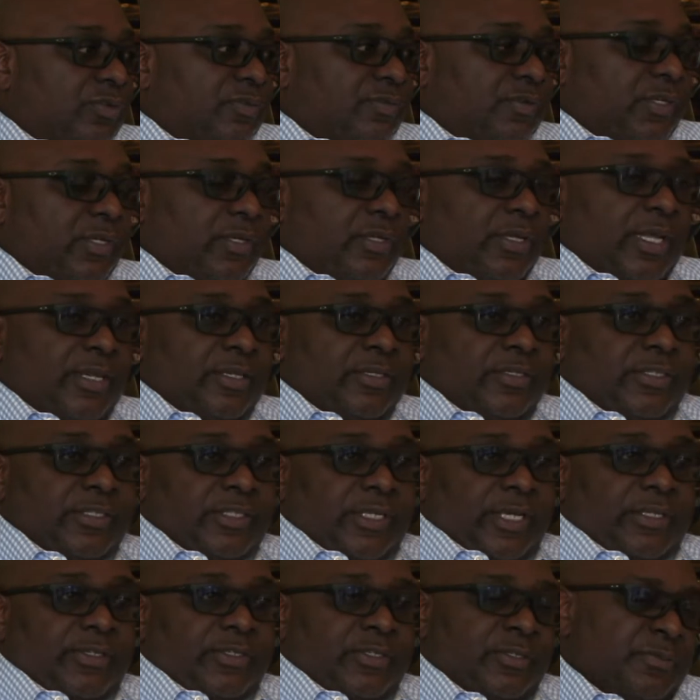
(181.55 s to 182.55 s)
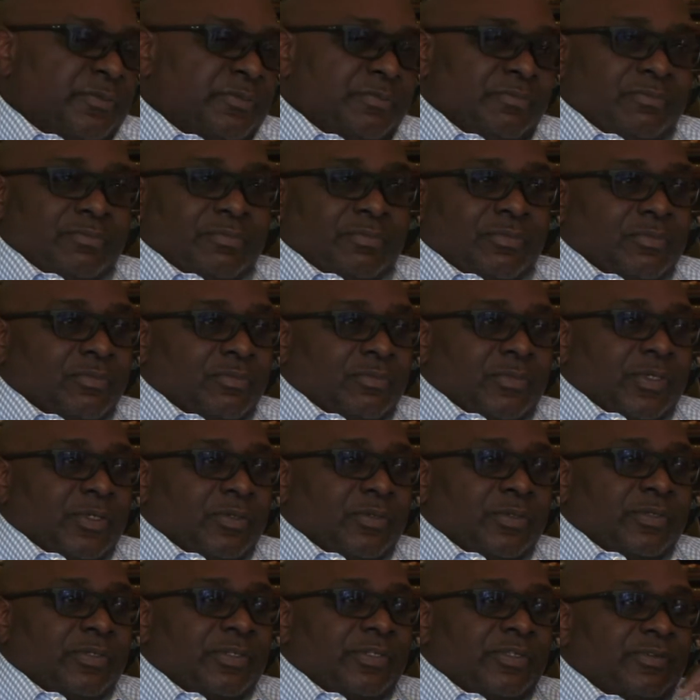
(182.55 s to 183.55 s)
of the United States
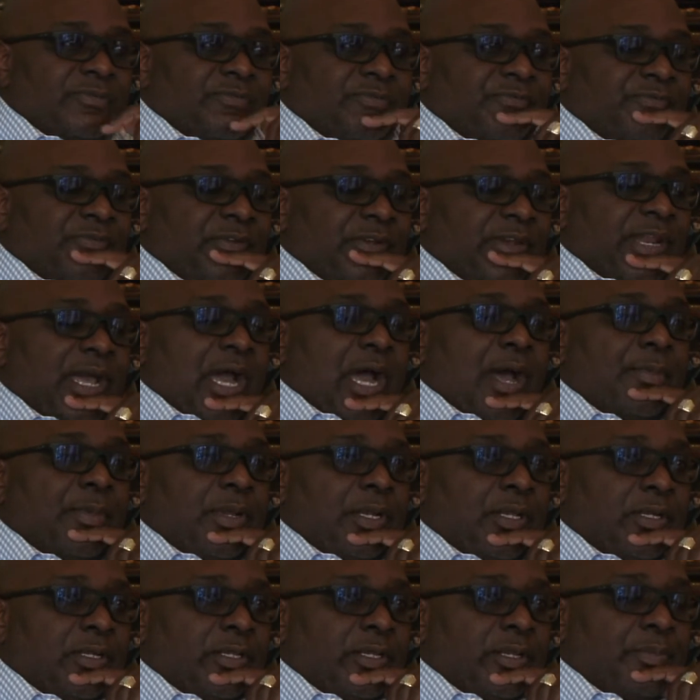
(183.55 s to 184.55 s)
was phenomenal and